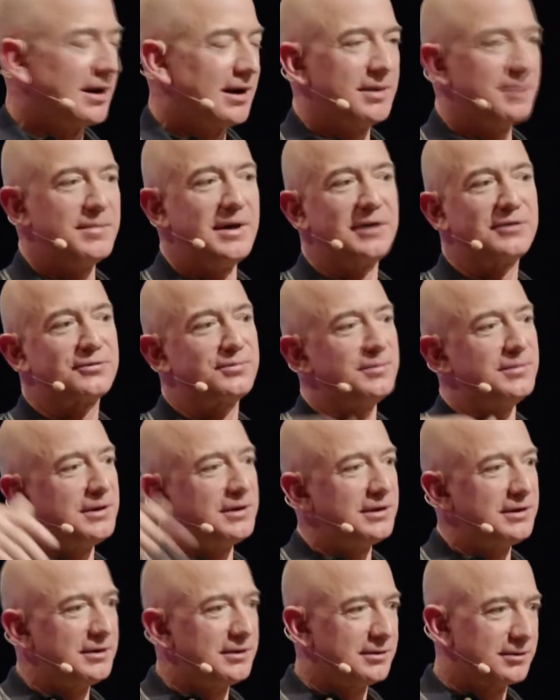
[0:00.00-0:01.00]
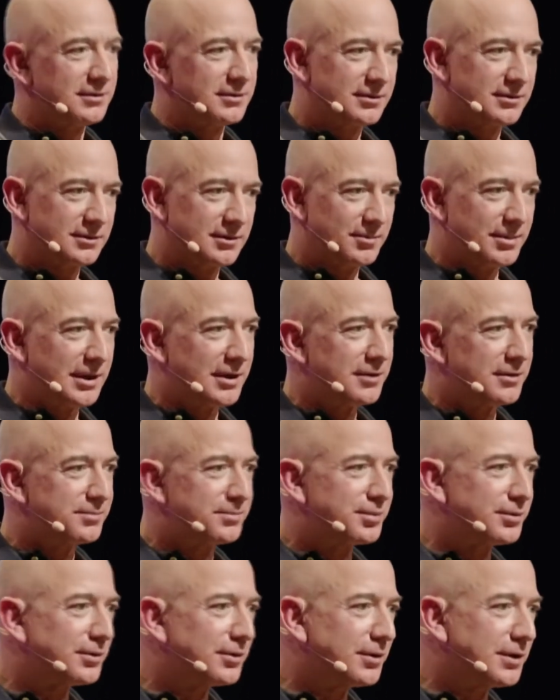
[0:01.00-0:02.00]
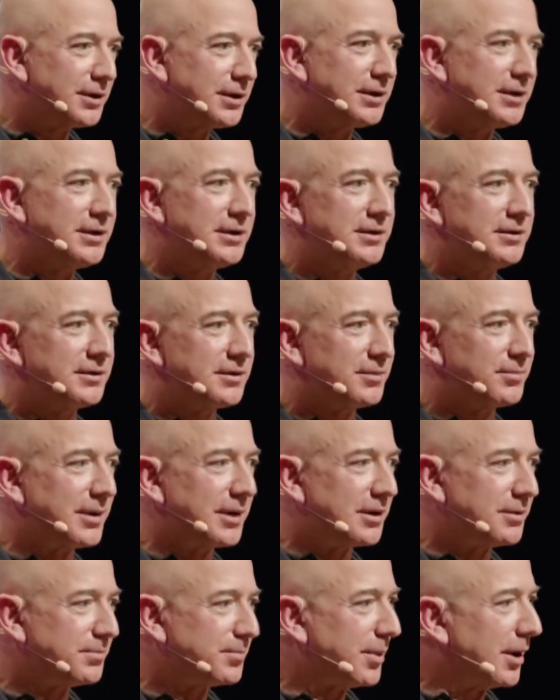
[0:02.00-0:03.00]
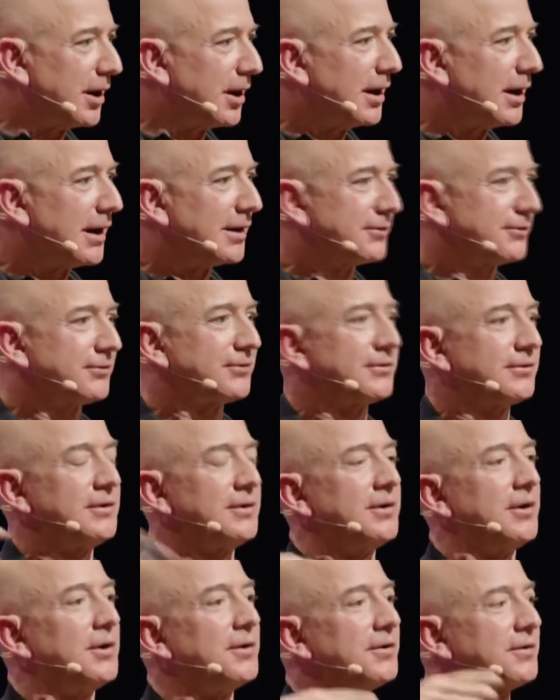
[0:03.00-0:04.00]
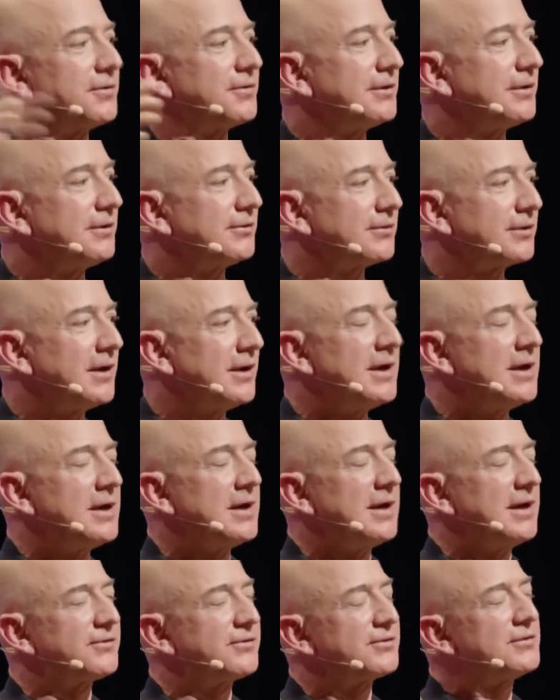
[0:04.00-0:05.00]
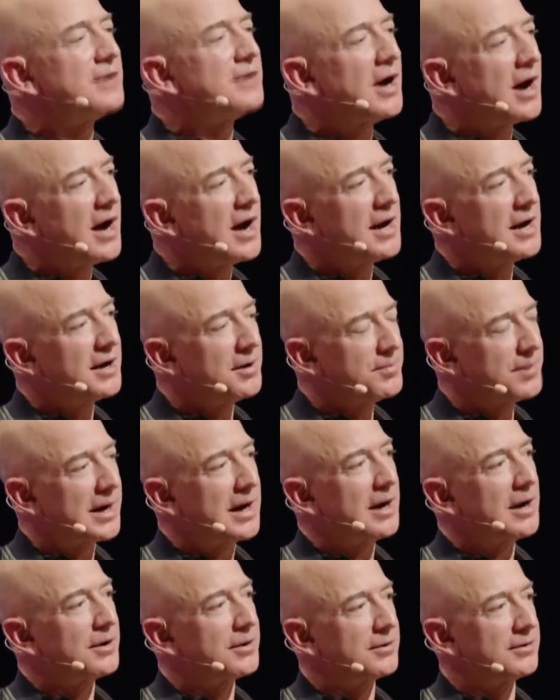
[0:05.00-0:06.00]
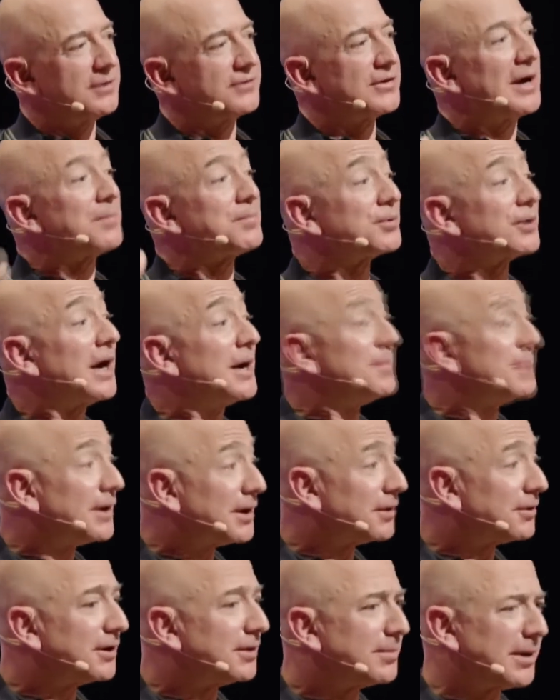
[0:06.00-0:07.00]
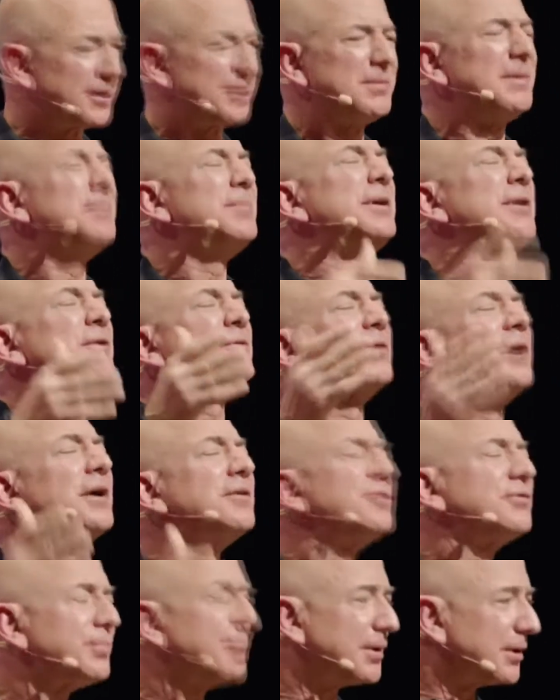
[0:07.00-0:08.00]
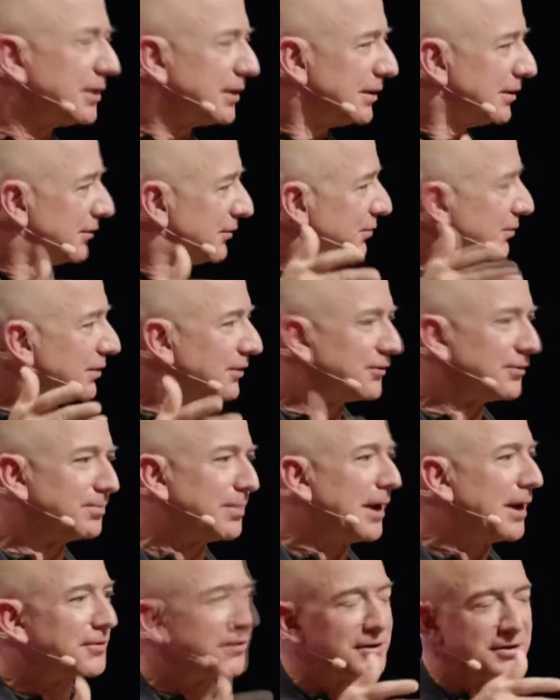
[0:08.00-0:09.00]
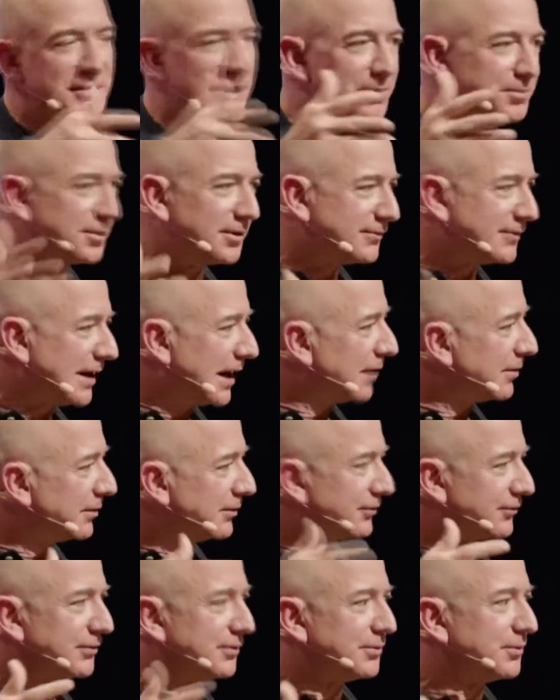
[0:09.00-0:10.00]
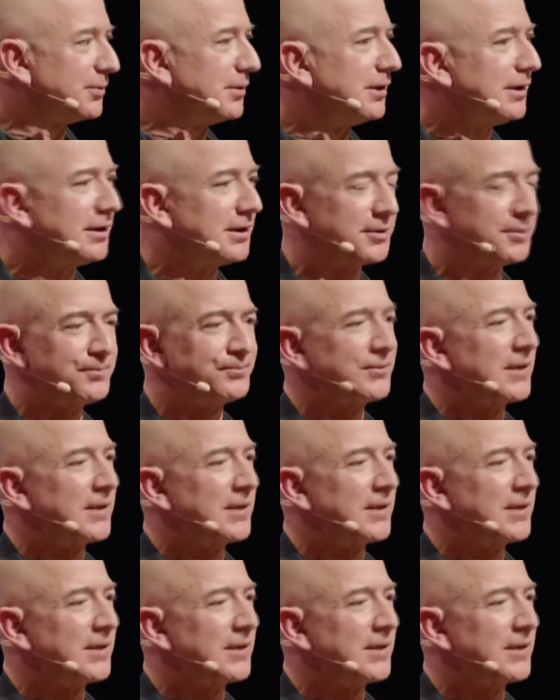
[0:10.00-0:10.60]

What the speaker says: it makes me a better employee, a better boss, all the things. It's not primarily about, there may be crunch periods where it's about the number of hours in the week,